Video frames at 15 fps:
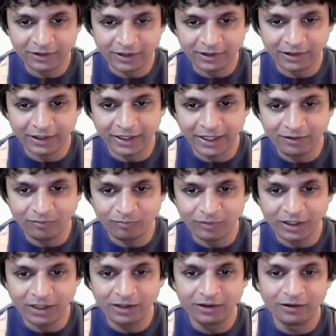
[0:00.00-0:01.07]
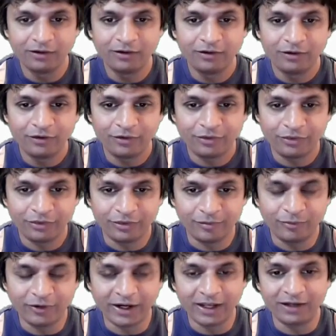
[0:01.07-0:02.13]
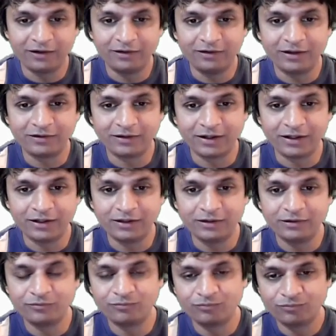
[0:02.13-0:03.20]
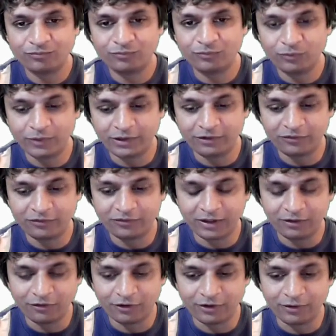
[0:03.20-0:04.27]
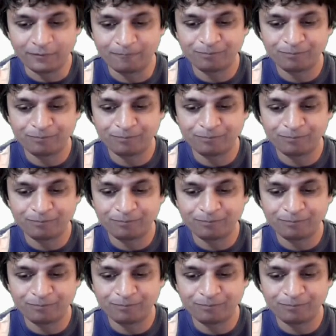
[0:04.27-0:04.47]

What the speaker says: That'll get me the brand that I want to send on.